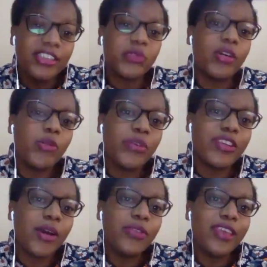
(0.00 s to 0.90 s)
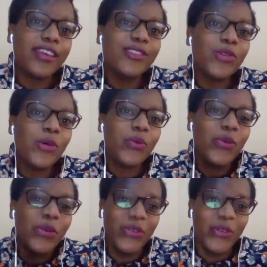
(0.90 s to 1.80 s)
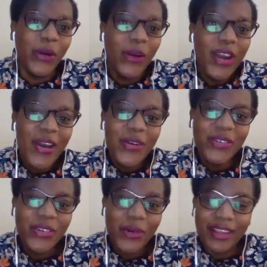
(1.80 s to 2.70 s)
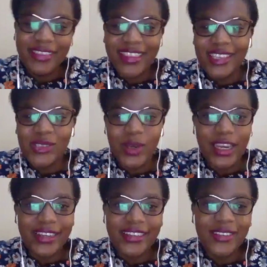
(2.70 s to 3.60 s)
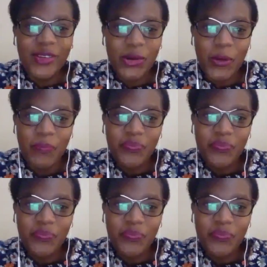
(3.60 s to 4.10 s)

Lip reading: I just want to put it out there so no one thinks we let it go.